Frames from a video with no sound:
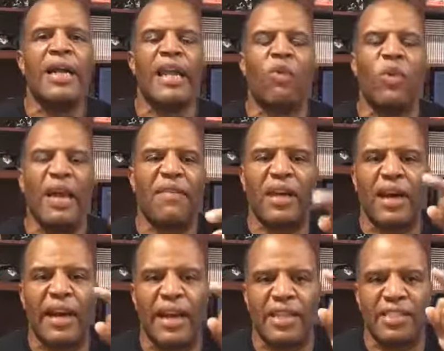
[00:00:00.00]
And we have to
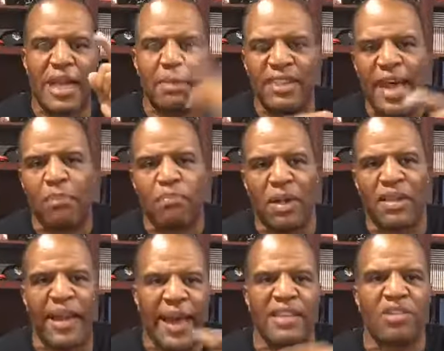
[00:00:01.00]
accept that brother
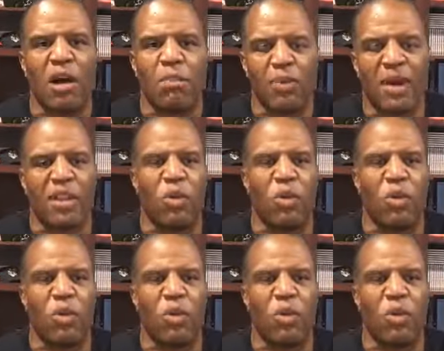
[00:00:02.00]
as our brother.